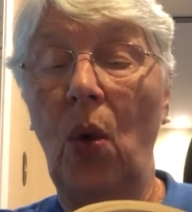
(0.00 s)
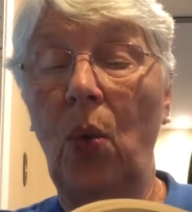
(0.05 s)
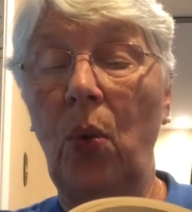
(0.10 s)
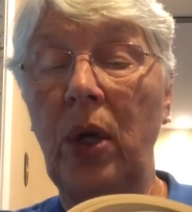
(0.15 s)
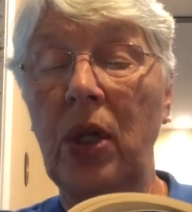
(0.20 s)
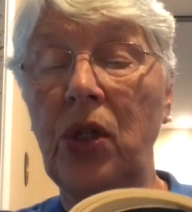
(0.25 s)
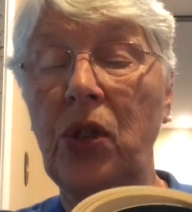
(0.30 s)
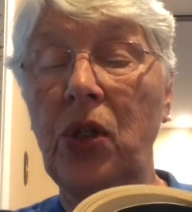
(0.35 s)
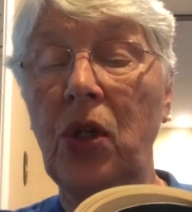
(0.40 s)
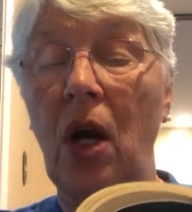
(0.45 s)

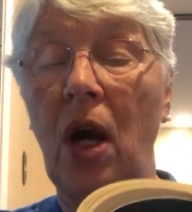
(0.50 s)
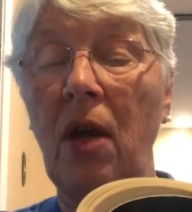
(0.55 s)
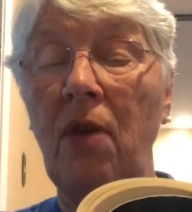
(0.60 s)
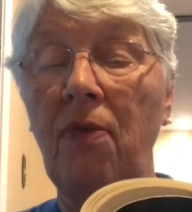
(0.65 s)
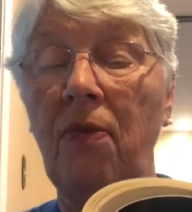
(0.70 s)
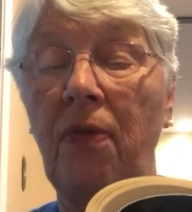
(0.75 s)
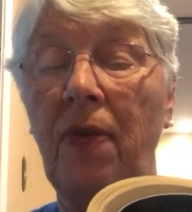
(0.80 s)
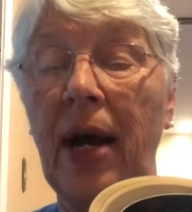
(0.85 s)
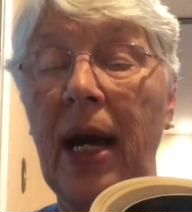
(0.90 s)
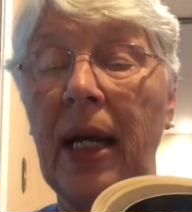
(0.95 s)
When John
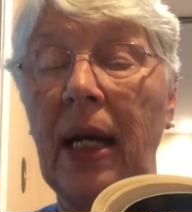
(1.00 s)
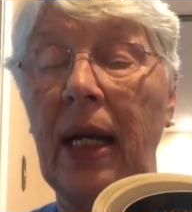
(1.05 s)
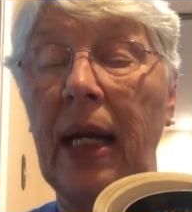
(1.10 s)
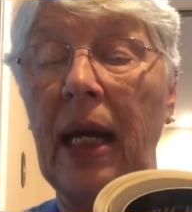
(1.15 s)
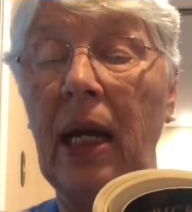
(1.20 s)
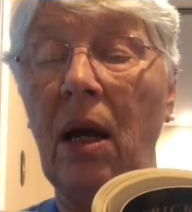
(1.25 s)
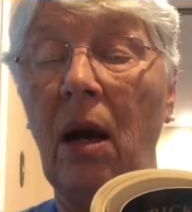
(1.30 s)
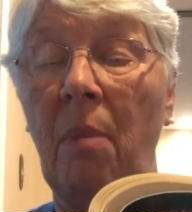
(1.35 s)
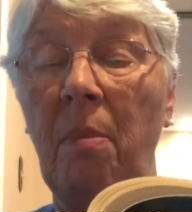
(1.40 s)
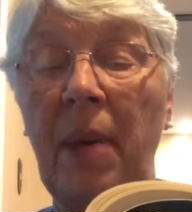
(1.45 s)
finally
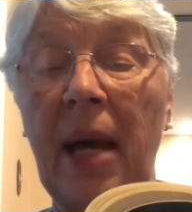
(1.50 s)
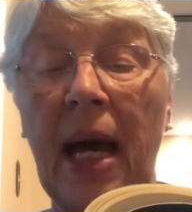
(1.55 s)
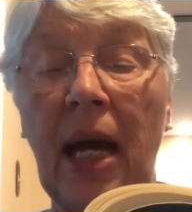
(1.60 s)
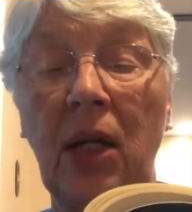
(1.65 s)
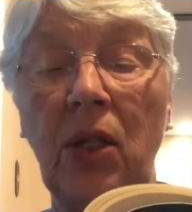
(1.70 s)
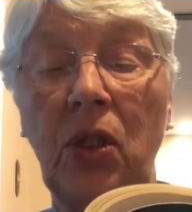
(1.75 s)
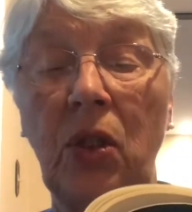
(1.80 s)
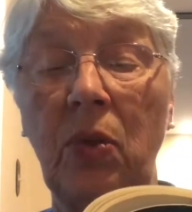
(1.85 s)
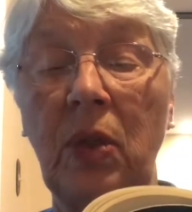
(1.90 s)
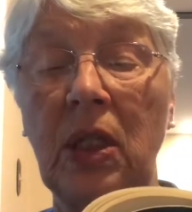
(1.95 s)
got
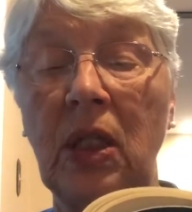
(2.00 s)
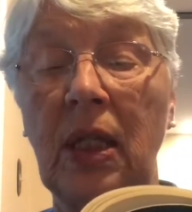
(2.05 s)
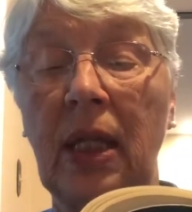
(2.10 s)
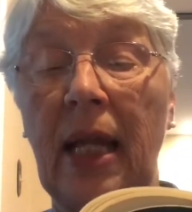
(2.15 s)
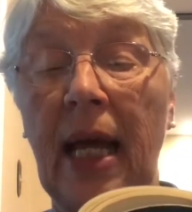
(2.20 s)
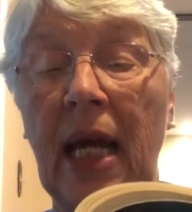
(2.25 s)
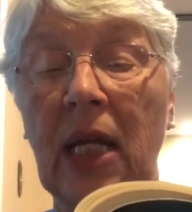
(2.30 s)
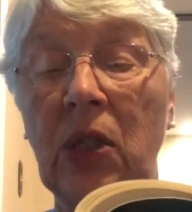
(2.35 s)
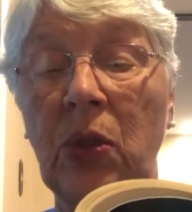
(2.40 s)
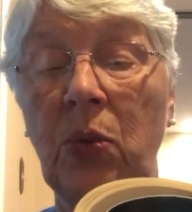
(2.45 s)
back to his
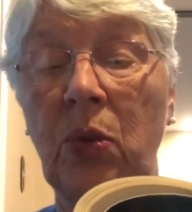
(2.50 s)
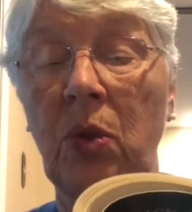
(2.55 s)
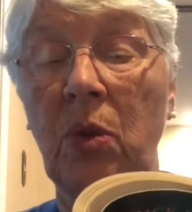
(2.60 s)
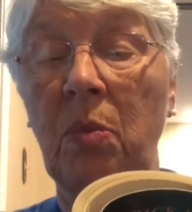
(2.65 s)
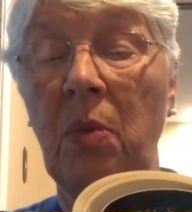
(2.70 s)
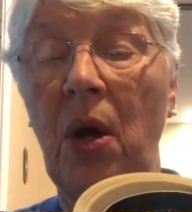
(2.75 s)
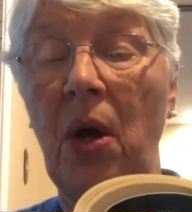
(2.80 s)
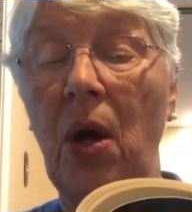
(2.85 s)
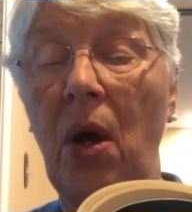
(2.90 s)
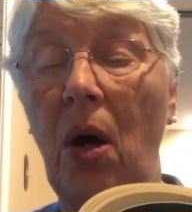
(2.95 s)

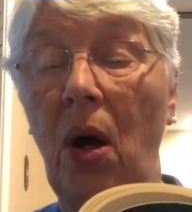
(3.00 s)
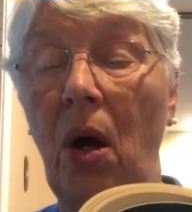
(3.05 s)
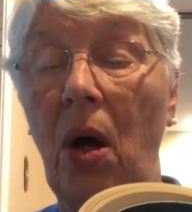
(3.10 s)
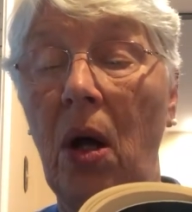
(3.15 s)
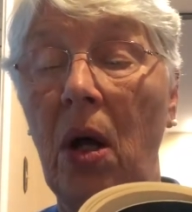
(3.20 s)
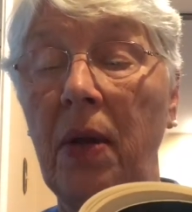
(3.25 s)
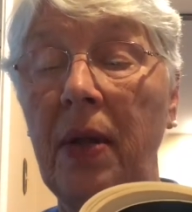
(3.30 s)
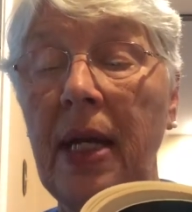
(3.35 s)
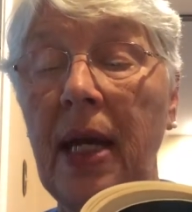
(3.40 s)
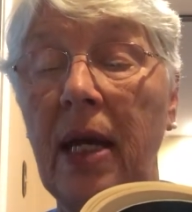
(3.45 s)
classroom,
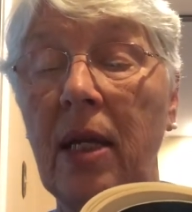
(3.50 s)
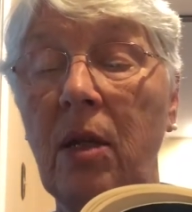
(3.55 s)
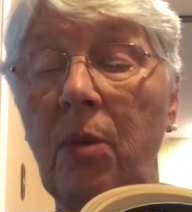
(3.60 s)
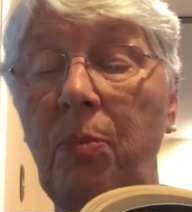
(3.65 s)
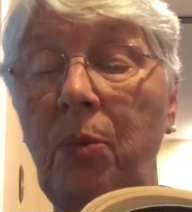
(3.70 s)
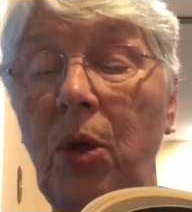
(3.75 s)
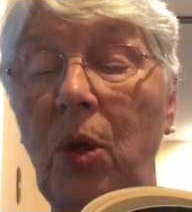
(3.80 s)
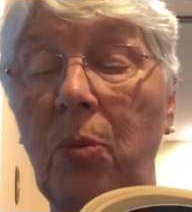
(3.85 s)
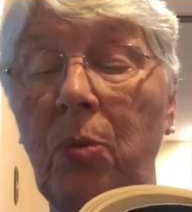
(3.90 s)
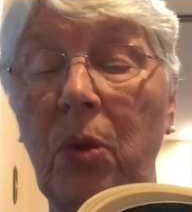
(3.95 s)
all the other
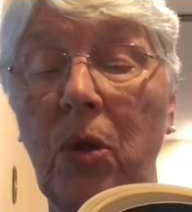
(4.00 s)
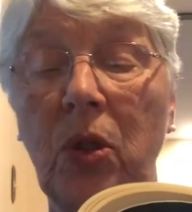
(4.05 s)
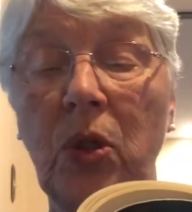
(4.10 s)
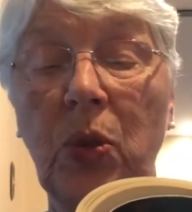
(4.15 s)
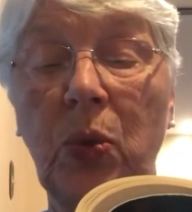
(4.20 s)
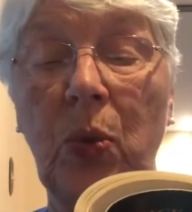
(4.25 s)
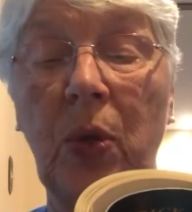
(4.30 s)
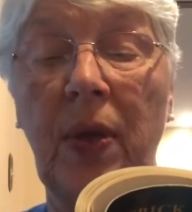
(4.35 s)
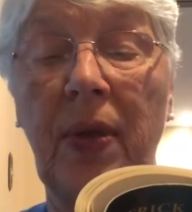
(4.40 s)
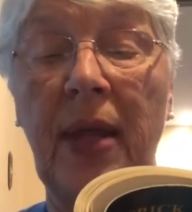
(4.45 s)

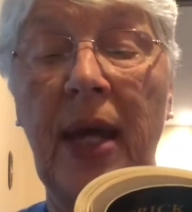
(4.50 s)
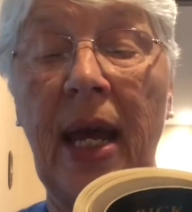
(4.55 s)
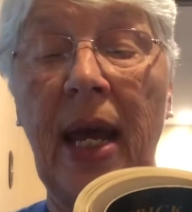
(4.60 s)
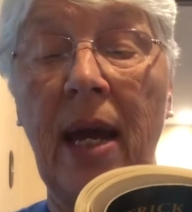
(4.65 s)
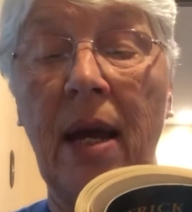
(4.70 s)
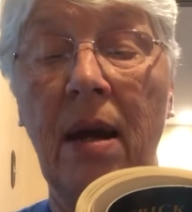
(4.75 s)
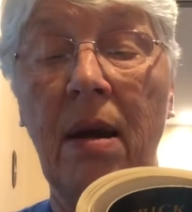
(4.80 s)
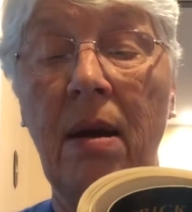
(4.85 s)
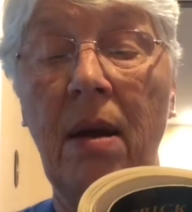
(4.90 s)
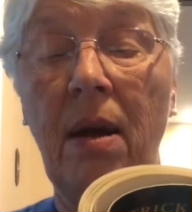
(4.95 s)
pupils were
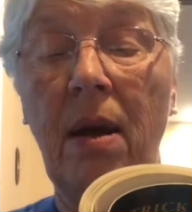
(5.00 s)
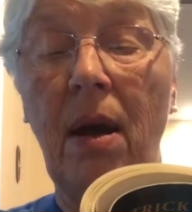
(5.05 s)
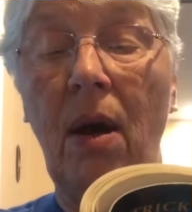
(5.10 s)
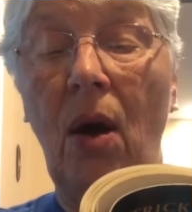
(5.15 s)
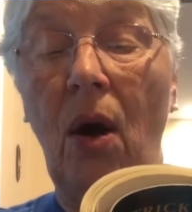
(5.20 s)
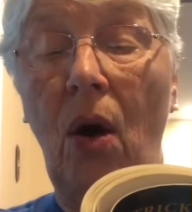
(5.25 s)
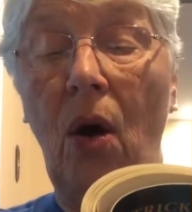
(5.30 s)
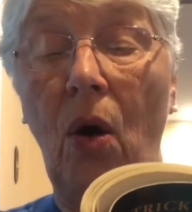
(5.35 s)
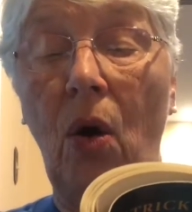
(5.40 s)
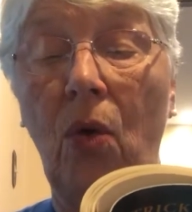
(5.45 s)
there,
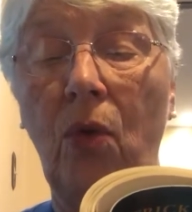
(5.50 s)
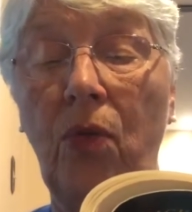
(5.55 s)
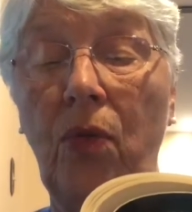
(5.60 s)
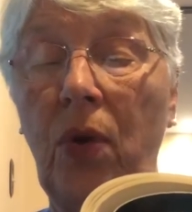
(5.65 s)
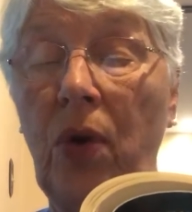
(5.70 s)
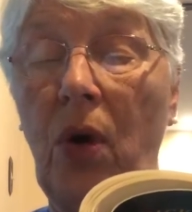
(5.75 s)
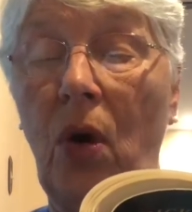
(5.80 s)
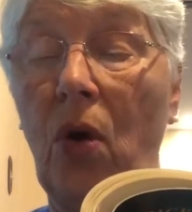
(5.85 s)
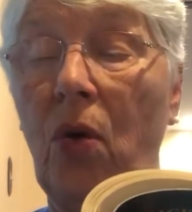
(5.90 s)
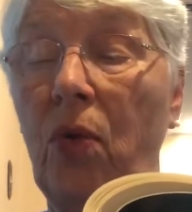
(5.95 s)

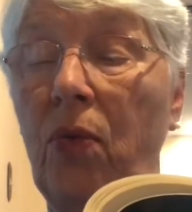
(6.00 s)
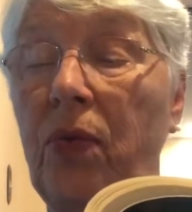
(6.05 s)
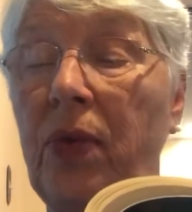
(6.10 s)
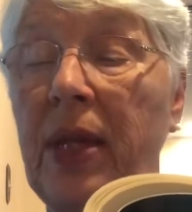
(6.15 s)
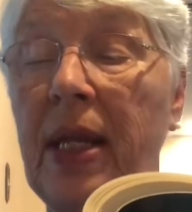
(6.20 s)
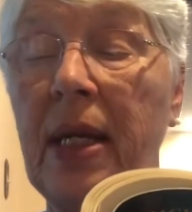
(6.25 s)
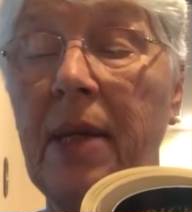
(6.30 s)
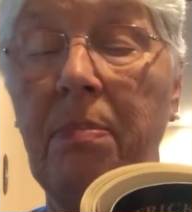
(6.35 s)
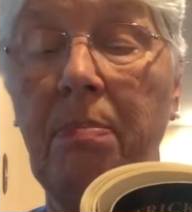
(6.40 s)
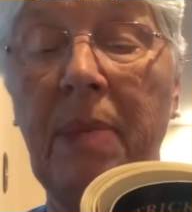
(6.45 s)

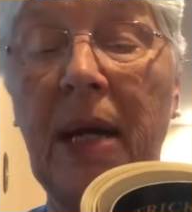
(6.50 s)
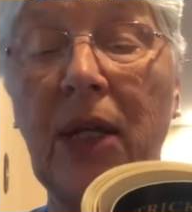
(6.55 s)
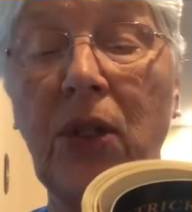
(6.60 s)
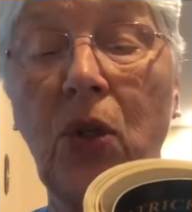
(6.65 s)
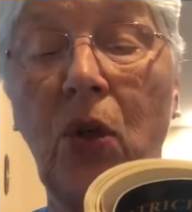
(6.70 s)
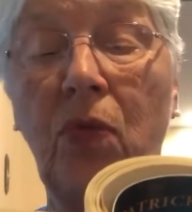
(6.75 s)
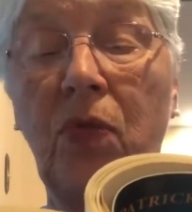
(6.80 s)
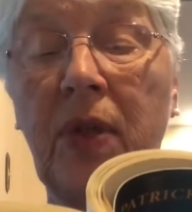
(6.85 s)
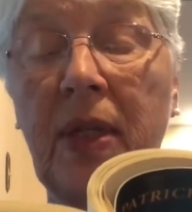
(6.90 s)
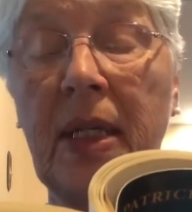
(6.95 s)
bent
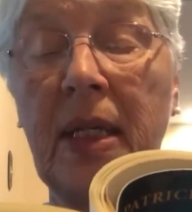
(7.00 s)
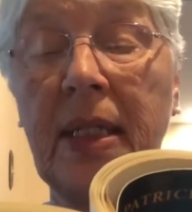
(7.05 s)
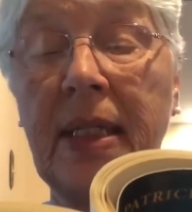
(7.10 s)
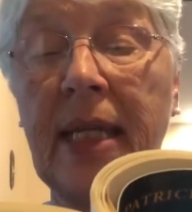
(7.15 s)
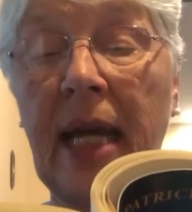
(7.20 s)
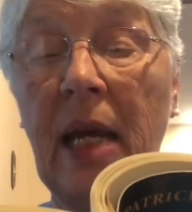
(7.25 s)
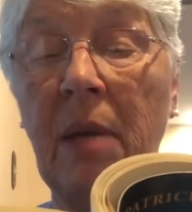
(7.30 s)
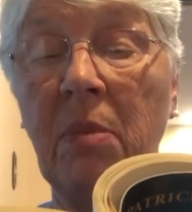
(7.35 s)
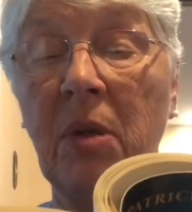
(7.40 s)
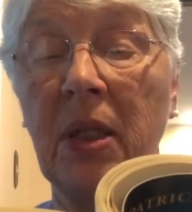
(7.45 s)
over their
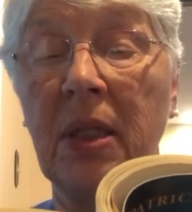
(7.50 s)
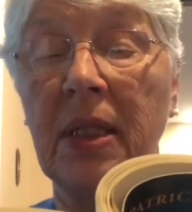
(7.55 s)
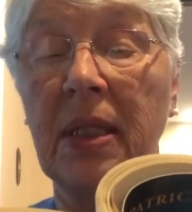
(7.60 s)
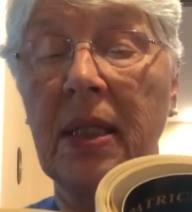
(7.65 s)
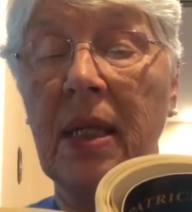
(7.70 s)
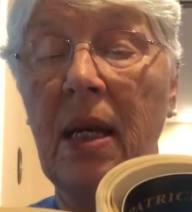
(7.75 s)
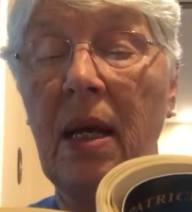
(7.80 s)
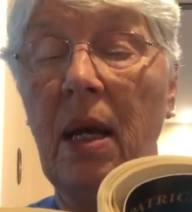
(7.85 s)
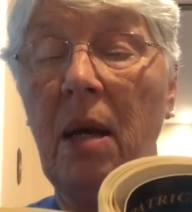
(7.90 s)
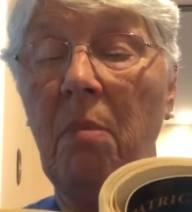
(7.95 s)
tables,
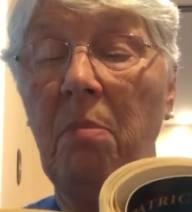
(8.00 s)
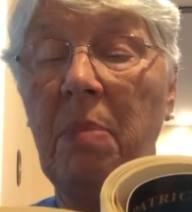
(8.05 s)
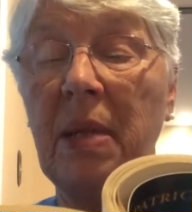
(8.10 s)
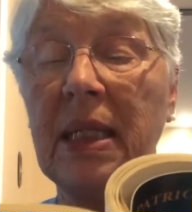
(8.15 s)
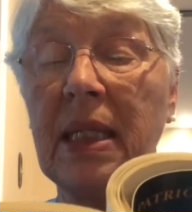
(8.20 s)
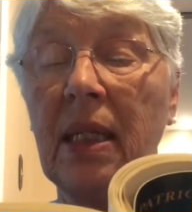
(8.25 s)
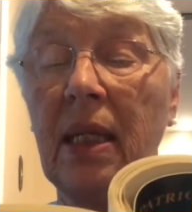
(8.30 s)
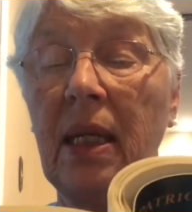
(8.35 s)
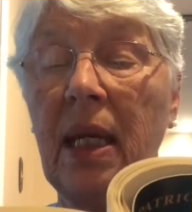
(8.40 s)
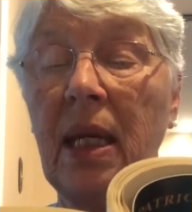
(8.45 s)

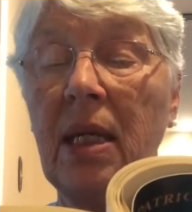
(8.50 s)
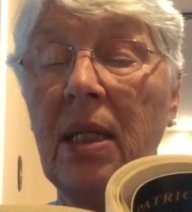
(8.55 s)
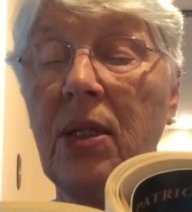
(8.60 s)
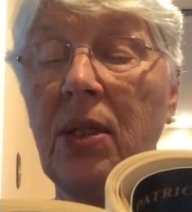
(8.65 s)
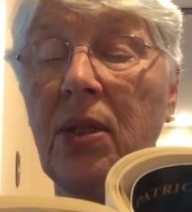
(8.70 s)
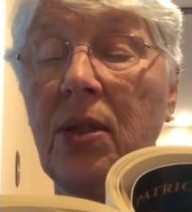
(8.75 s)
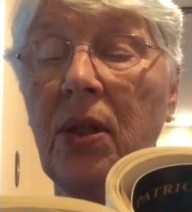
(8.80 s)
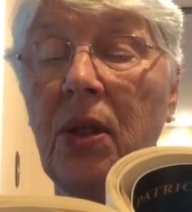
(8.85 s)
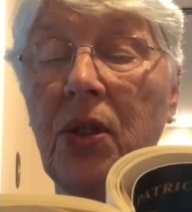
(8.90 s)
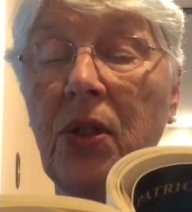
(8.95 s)
busily
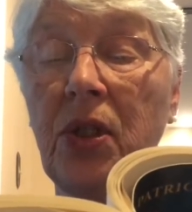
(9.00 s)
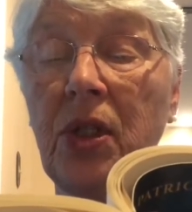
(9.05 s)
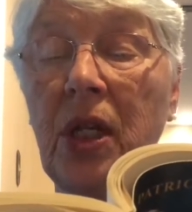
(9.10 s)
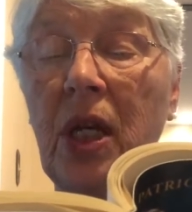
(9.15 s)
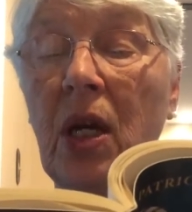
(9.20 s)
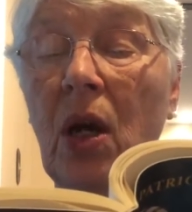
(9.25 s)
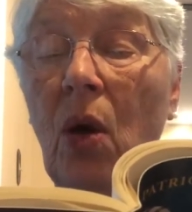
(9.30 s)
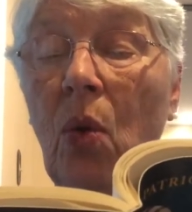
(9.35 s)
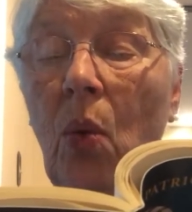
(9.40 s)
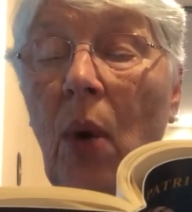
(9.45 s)

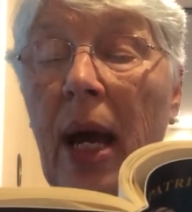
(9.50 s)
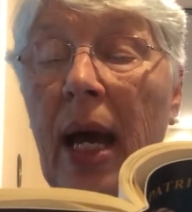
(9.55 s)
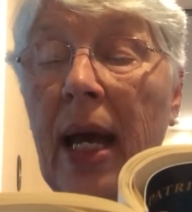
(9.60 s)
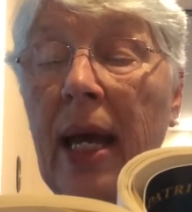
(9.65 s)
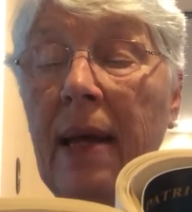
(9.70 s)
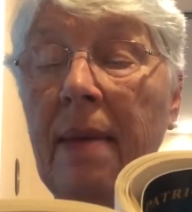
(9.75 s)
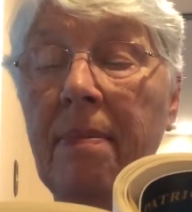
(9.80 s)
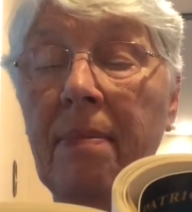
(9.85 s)
searching away.